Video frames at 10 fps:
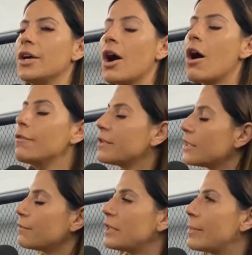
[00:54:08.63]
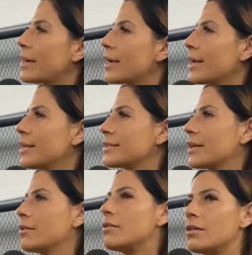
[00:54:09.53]
often the feedback I get is like,
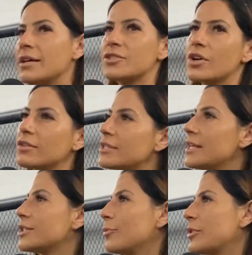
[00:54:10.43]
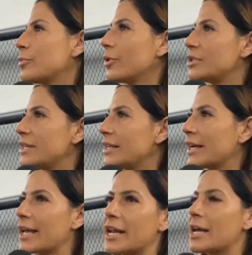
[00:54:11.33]
"Oh, I struggle to eat so much protein. Like,
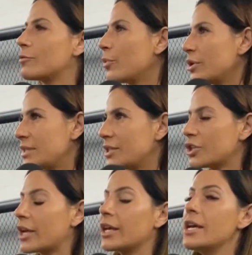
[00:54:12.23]
can I have a protein shake?"